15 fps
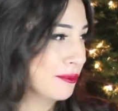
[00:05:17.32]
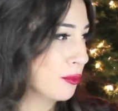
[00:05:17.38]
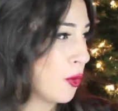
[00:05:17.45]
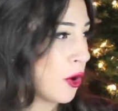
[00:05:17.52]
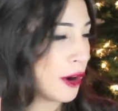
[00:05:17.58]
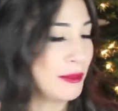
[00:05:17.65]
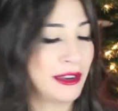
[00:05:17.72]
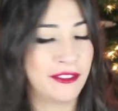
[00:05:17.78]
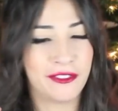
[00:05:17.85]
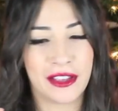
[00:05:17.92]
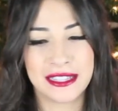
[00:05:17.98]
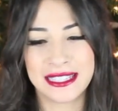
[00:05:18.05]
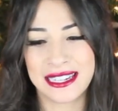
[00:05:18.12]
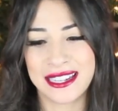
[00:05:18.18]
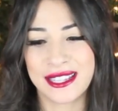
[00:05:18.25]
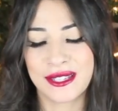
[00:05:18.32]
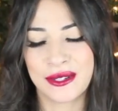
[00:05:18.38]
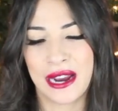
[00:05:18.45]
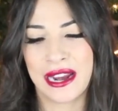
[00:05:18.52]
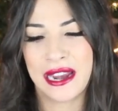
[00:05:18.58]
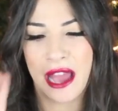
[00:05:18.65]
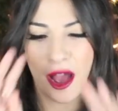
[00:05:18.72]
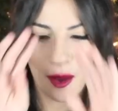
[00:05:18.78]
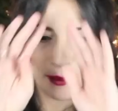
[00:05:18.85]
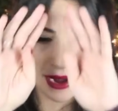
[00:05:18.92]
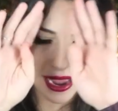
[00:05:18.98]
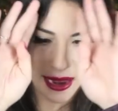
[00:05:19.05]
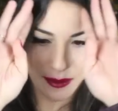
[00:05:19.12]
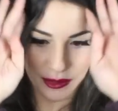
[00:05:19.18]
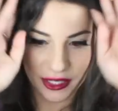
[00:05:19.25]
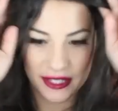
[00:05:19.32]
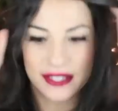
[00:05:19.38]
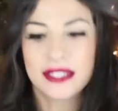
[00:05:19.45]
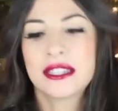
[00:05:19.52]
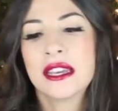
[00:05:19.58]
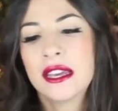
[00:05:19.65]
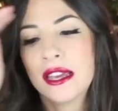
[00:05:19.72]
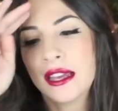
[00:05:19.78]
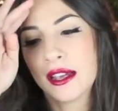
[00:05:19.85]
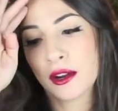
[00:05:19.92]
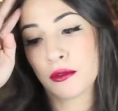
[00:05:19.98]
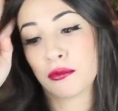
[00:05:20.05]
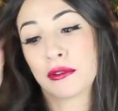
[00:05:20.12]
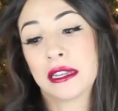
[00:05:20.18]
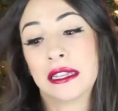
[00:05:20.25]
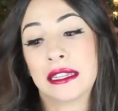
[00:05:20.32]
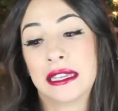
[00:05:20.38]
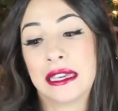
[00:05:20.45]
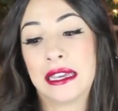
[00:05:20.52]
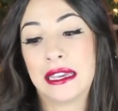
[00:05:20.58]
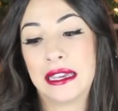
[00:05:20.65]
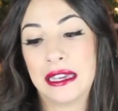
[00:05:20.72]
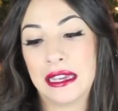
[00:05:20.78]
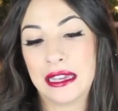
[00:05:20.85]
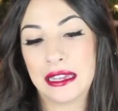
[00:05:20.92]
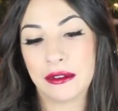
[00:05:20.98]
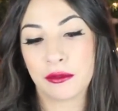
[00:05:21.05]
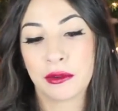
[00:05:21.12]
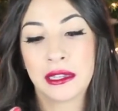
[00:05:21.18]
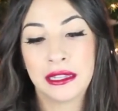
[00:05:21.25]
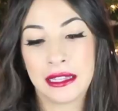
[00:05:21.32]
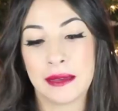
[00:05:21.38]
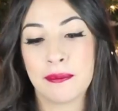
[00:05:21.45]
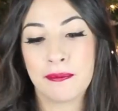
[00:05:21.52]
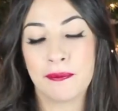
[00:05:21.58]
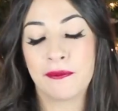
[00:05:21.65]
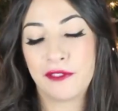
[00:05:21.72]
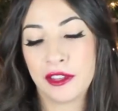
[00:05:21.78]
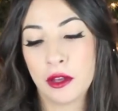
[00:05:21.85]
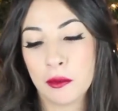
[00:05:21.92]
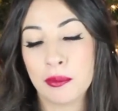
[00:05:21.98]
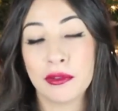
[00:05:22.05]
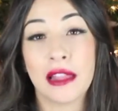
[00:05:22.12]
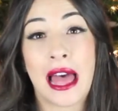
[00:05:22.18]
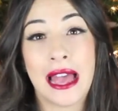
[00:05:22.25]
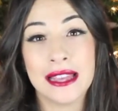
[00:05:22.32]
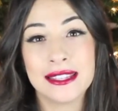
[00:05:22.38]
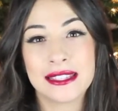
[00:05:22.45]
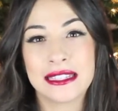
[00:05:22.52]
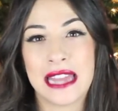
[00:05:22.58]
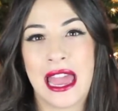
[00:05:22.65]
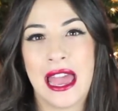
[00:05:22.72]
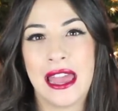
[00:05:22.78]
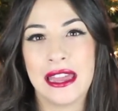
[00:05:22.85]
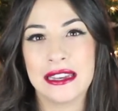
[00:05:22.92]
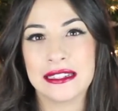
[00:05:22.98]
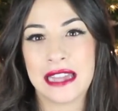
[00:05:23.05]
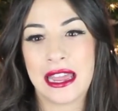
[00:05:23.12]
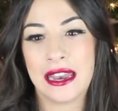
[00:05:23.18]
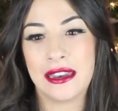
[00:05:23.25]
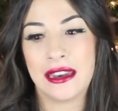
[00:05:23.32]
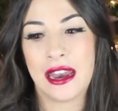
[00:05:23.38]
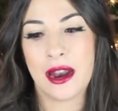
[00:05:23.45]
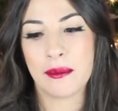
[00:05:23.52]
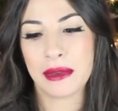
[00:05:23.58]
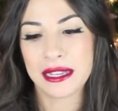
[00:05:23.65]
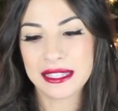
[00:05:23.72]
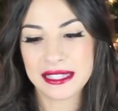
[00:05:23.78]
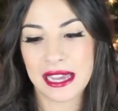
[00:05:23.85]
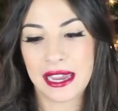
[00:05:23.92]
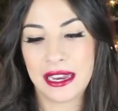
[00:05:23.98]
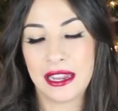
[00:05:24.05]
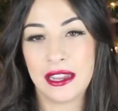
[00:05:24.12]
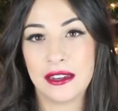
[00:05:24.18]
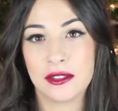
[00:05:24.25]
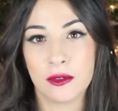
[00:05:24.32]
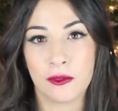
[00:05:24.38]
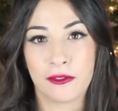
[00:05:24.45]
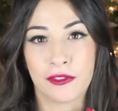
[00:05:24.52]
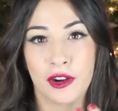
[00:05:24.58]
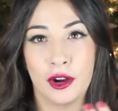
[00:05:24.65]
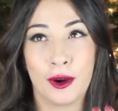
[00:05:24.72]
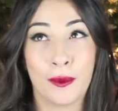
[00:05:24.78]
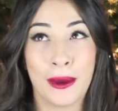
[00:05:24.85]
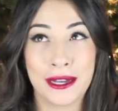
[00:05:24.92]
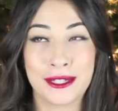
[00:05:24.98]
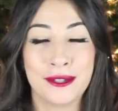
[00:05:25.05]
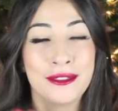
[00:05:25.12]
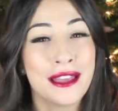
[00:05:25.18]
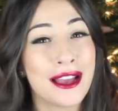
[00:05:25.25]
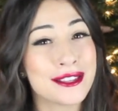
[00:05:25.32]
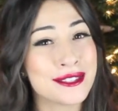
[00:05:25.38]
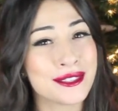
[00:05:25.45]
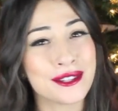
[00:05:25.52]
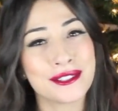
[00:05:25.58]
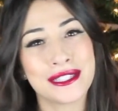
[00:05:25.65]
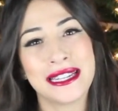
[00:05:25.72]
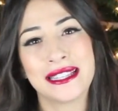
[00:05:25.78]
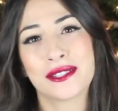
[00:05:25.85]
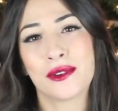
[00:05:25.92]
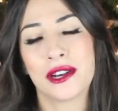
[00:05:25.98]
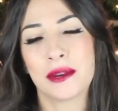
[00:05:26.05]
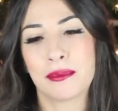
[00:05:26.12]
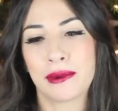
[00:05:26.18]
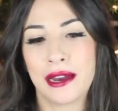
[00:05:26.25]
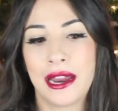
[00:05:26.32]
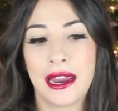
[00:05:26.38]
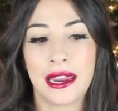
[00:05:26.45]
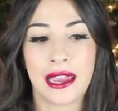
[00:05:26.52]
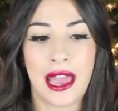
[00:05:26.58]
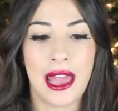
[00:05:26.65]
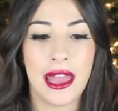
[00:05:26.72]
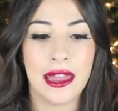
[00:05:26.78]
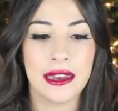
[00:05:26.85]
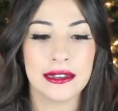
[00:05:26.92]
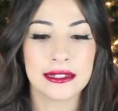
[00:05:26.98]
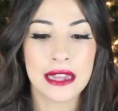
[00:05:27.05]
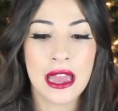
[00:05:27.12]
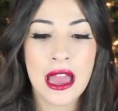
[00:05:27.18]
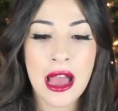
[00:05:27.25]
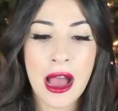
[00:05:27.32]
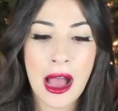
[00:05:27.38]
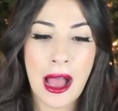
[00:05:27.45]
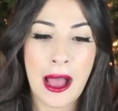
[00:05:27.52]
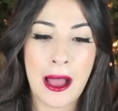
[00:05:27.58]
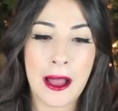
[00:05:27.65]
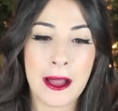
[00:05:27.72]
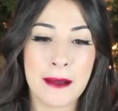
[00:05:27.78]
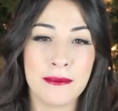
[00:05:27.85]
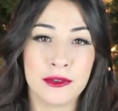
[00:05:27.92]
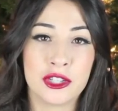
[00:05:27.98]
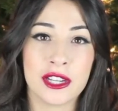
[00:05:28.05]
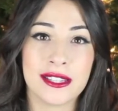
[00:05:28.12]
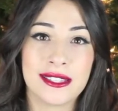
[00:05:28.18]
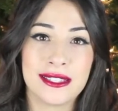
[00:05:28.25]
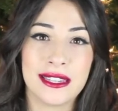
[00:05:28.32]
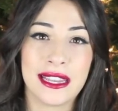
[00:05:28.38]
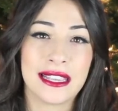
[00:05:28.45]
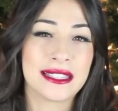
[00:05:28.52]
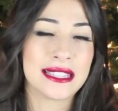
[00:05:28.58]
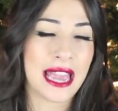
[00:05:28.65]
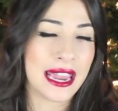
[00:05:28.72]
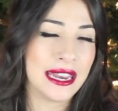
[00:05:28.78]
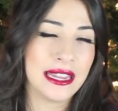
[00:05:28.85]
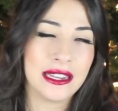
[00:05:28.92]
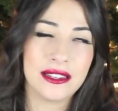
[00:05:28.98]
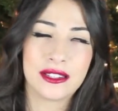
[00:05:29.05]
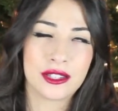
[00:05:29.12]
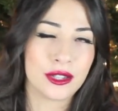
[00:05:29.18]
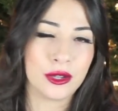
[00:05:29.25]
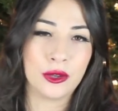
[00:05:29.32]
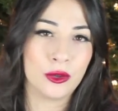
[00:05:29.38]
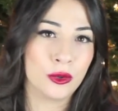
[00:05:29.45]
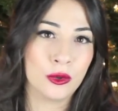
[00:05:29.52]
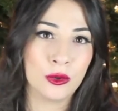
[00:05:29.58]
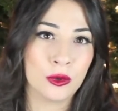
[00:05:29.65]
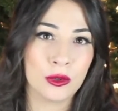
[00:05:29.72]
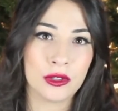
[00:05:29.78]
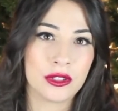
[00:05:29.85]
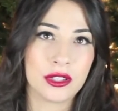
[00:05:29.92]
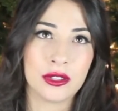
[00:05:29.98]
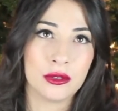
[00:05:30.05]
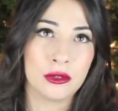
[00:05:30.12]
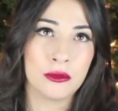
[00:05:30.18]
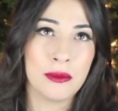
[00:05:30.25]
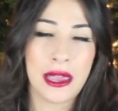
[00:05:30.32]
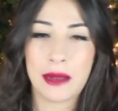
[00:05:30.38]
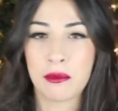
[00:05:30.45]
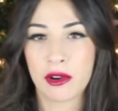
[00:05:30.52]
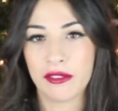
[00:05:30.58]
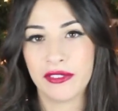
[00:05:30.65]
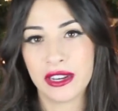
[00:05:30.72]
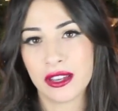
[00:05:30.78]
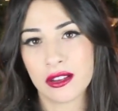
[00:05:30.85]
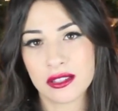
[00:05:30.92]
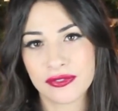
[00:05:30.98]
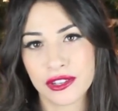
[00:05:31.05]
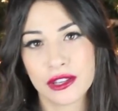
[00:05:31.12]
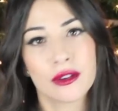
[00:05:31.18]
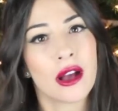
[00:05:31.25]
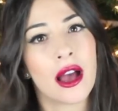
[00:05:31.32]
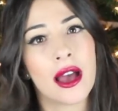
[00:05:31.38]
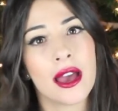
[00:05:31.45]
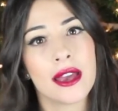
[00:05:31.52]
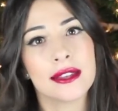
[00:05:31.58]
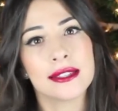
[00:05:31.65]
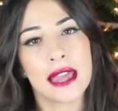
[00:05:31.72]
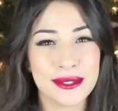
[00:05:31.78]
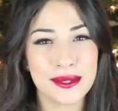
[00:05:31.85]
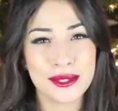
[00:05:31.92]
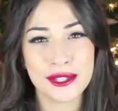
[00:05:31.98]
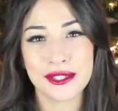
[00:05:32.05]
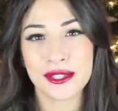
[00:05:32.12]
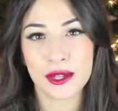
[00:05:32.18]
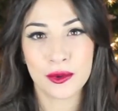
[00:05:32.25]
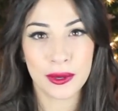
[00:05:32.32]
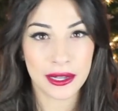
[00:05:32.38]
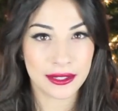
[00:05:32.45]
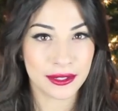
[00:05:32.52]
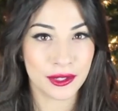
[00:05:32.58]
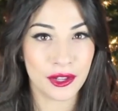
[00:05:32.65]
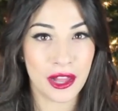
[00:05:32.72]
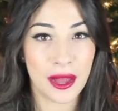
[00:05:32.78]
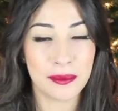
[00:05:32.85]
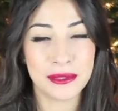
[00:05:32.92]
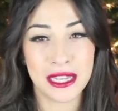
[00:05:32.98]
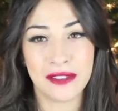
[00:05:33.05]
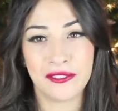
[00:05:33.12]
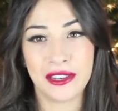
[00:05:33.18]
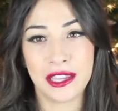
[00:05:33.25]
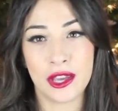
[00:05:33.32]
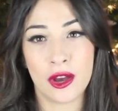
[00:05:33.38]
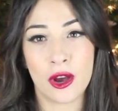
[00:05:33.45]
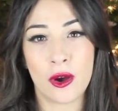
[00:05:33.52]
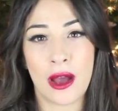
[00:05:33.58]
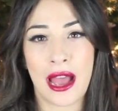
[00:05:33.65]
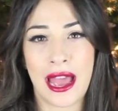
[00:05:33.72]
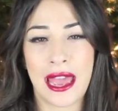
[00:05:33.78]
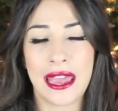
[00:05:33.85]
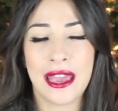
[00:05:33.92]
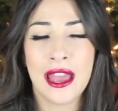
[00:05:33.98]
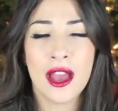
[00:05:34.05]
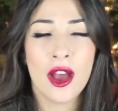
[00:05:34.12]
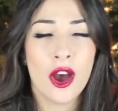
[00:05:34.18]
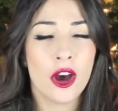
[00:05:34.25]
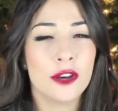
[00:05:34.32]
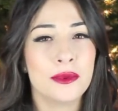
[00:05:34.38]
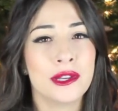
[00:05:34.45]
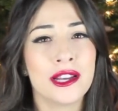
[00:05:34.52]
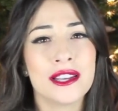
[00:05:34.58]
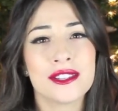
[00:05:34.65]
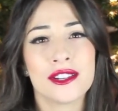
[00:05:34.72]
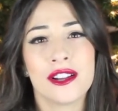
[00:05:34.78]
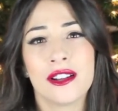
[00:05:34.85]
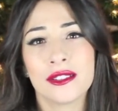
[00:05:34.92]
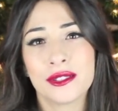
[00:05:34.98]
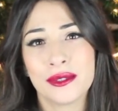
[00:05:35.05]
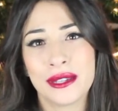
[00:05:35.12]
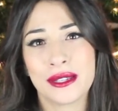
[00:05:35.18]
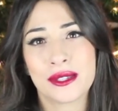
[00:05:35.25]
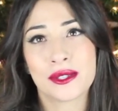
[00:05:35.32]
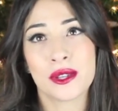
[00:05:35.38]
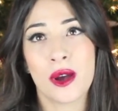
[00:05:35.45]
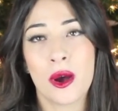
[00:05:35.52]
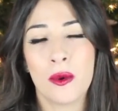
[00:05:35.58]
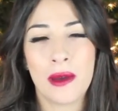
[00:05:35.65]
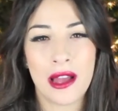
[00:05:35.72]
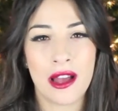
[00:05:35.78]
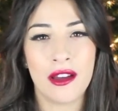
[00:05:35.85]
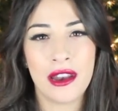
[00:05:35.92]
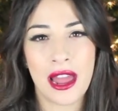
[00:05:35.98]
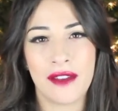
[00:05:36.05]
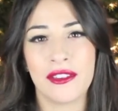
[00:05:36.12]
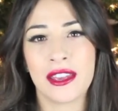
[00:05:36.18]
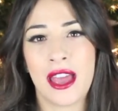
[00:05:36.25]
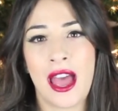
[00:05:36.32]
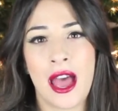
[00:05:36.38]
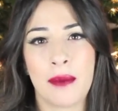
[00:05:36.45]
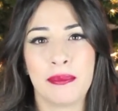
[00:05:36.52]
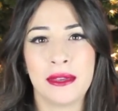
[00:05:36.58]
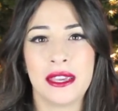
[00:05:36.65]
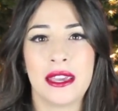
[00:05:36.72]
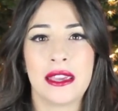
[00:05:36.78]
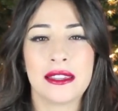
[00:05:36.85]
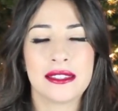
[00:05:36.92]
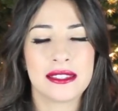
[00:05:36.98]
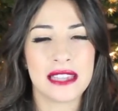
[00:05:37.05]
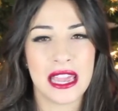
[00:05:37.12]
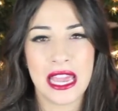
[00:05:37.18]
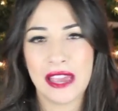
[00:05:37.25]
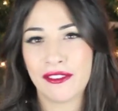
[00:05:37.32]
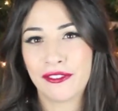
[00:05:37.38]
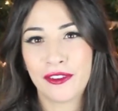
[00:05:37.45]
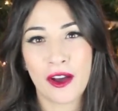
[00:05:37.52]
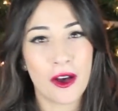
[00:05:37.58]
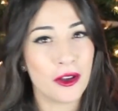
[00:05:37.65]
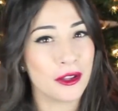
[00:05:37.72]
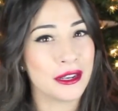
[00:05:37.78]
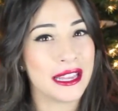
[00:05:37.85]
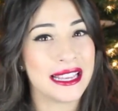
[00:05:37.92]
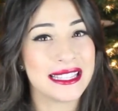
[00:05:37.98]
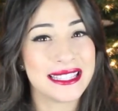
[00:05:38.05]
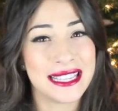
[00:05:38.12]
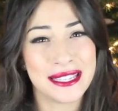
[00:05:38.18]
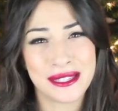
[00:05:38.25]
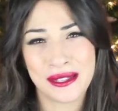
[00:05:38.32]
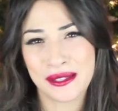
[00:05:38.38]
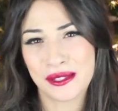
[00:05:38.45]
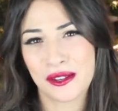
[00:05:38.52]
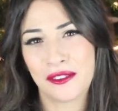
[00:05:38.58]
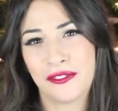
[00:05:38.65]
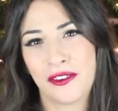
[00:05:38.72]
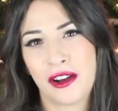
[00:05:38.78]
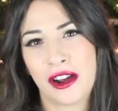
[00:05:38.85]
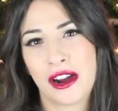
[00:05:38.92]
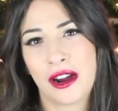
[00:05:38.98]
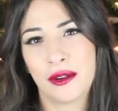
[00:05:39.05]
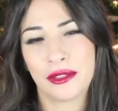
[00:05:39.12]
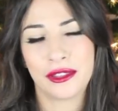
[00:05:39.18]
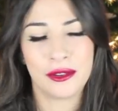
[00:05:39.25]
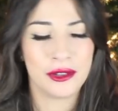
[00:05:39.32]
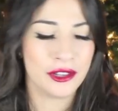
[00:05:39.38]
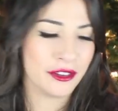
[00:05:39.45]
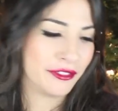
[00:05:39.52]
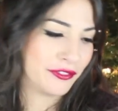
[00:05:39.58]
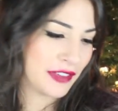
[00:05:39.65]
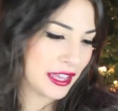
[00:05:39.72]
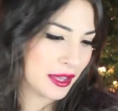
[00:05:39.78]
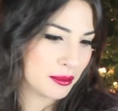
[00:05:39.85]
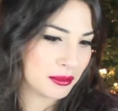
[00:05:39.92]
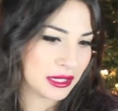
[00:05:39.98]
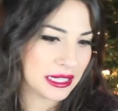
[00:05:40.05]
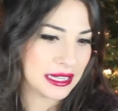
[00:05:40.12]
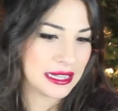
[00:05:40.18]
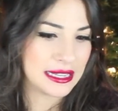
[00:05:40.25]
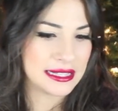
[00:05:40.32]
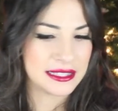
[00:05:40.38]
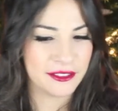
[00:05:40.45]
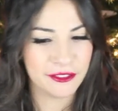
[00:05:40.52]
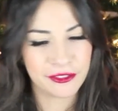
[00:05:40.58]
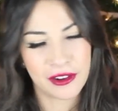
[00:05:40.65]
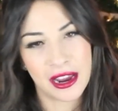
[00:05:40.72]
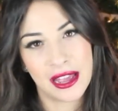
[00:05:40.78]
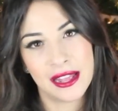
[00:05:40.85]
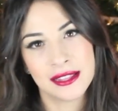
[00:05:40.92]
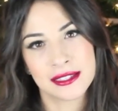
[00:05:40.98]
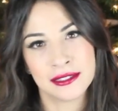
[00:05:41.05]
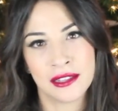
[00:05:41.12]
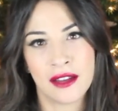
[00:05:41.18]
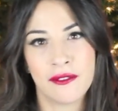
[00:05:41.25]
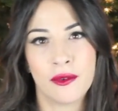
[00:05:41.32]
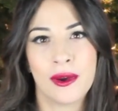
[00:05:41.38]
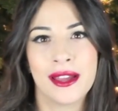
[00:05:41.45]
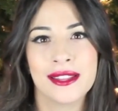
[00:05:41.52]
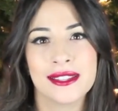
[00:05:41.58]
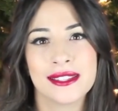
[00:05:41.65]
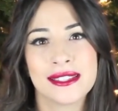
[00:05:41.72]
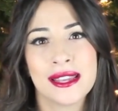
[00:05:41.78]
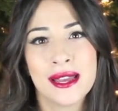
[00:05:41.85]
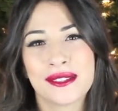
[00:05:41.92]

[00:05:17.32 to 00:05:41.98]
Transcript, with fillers: warm and fuzziness right now, but I'm just, really, really feel blessed and, and, and I'm excited for what 2013 is going to bring and um, just excited to to make more videos for you guys. This is just a quick little update video. I hope you guys are all doing so well and having a happy, safe holiday season so far with you and your families and friends and loved ones.